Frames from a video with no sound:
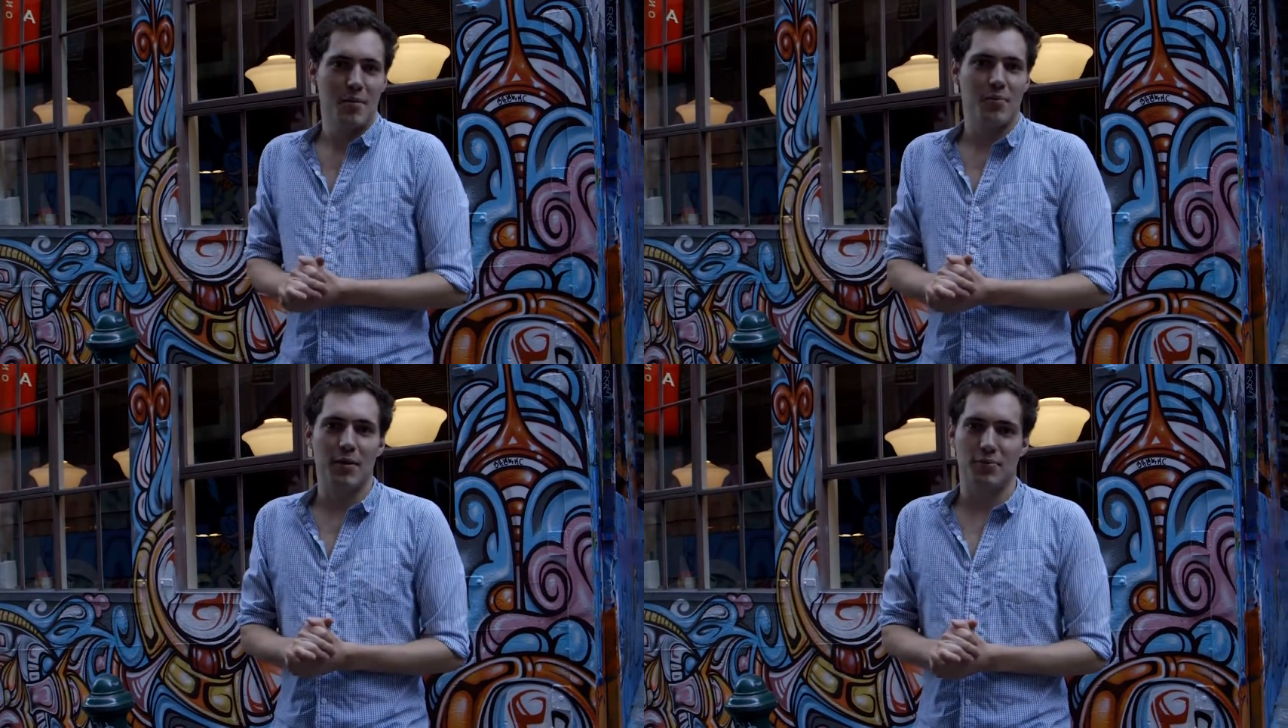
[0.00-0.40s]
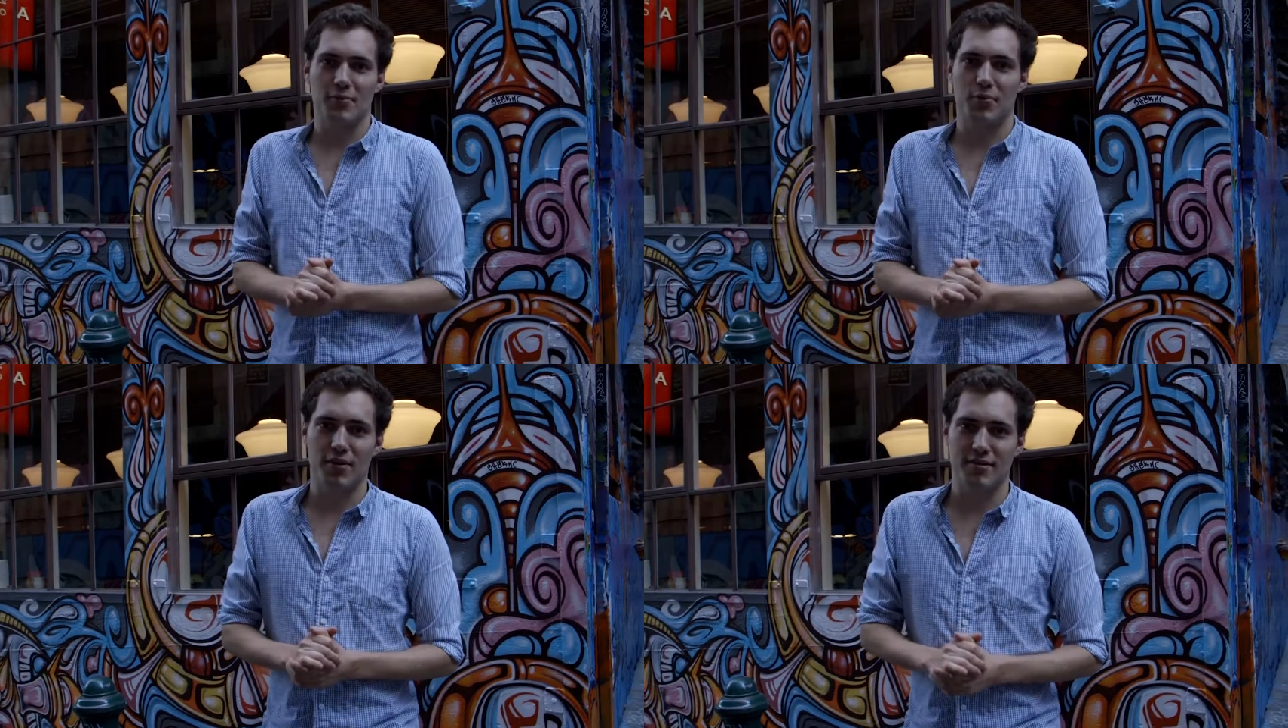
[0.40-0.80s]
people
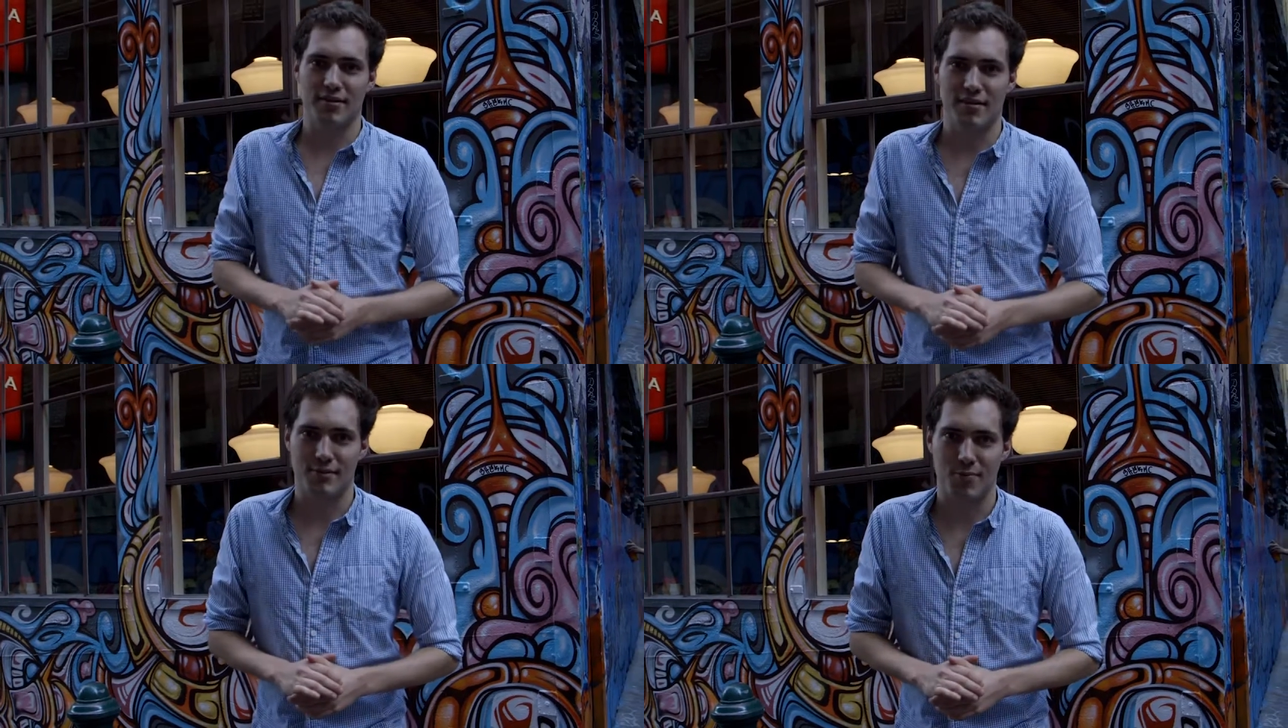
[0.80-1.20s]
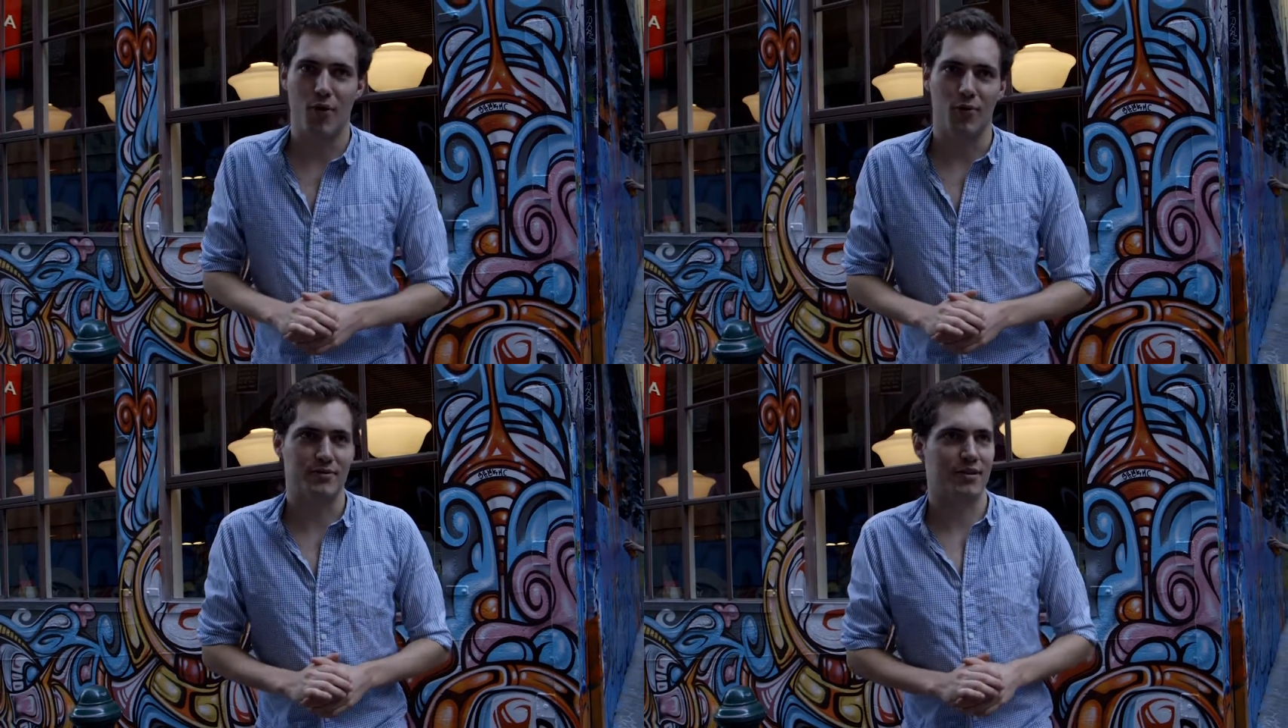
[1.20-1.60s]
have put into these
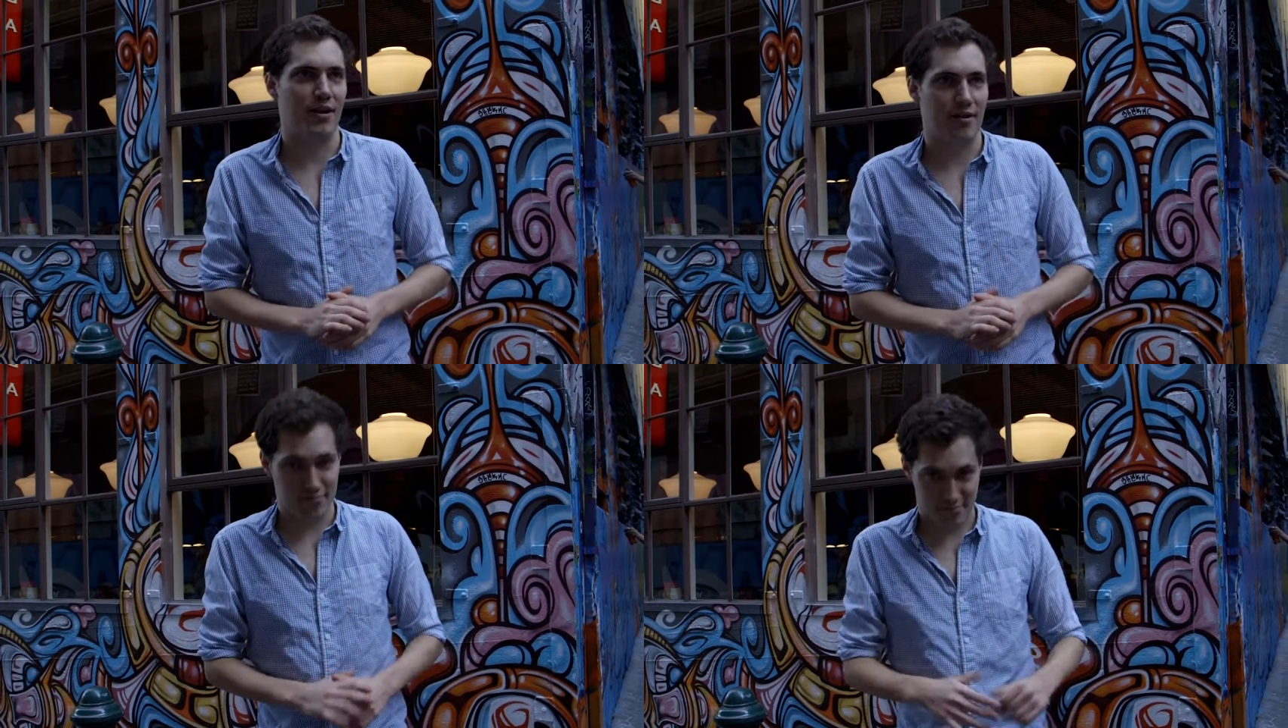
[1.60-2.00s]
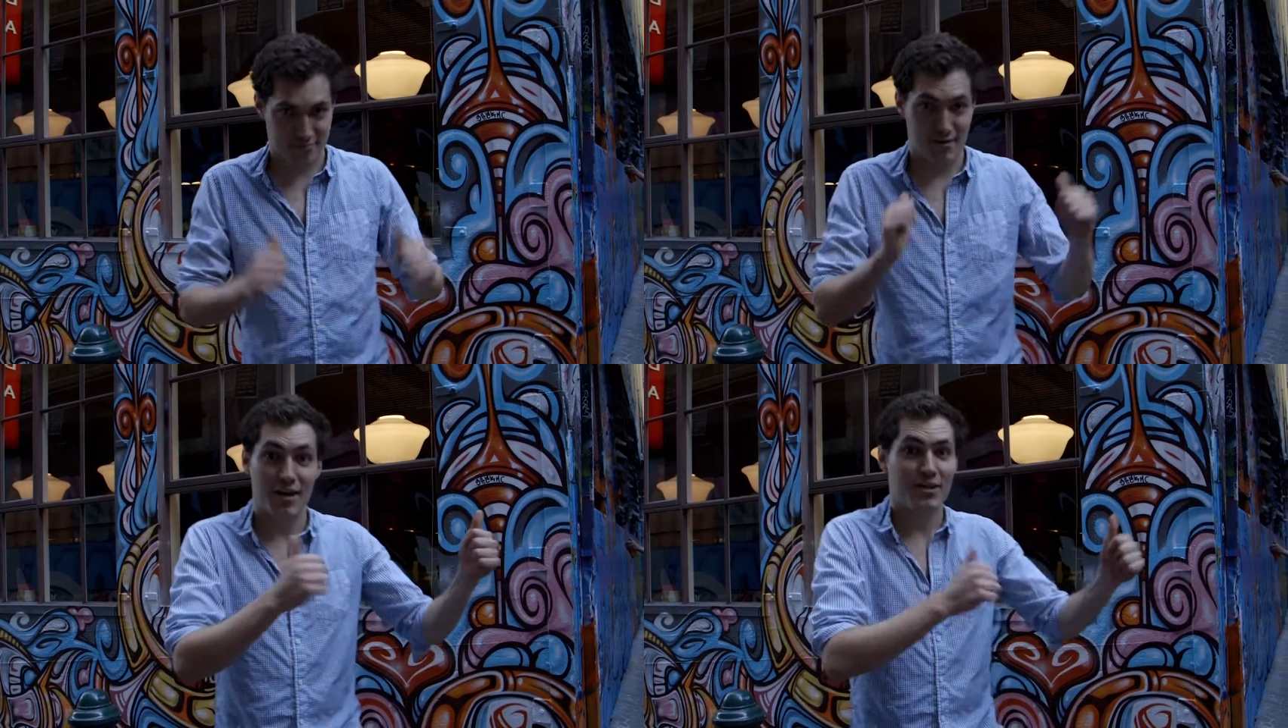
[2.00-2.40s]
walls, so
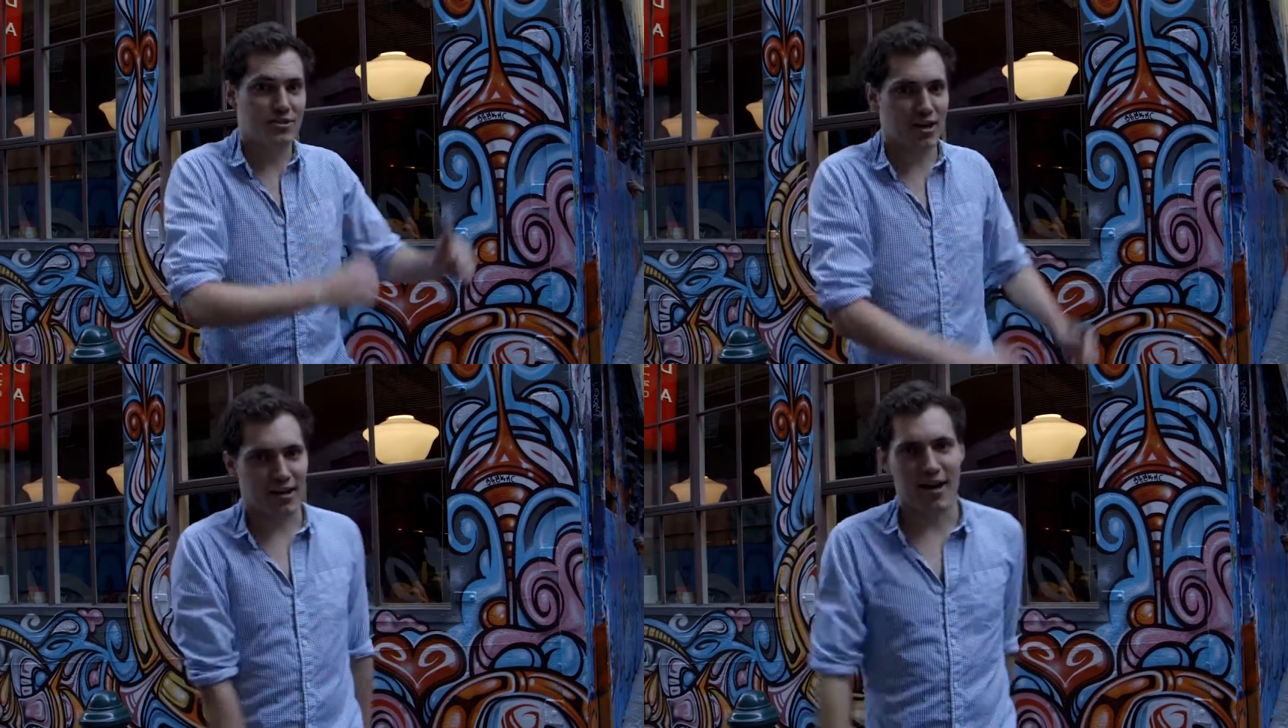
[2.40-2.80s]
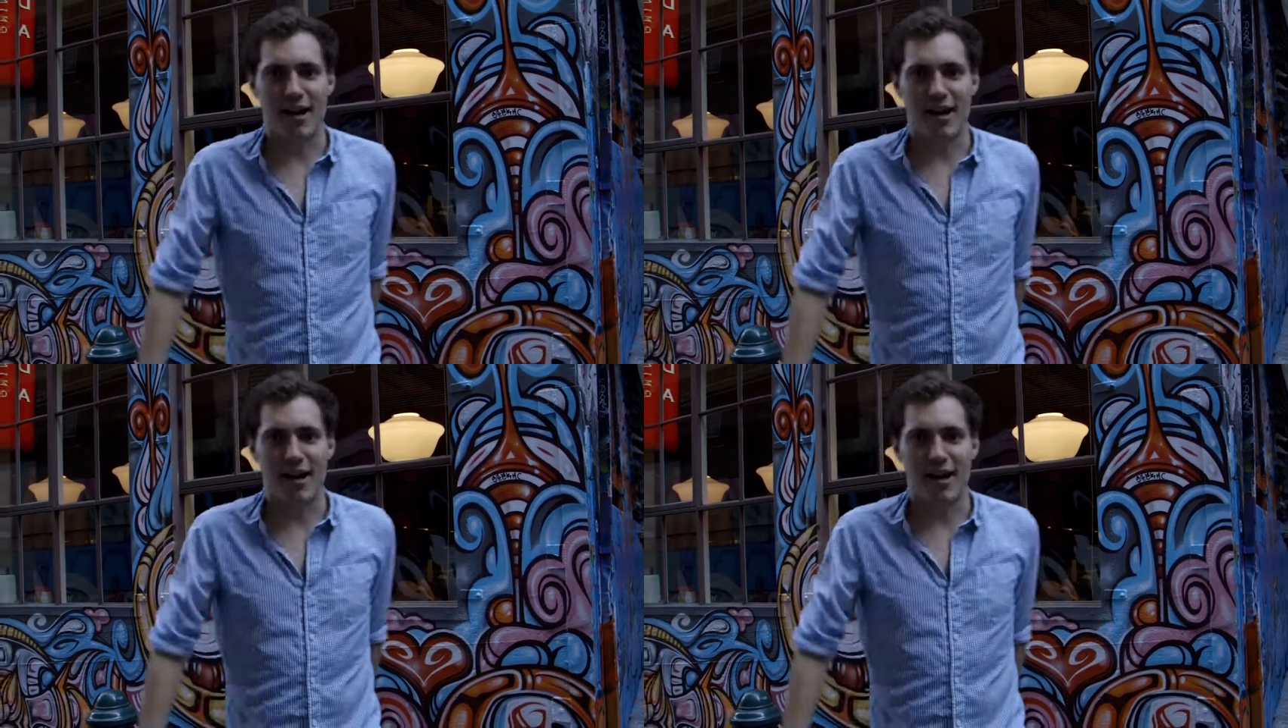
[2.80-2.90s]
check it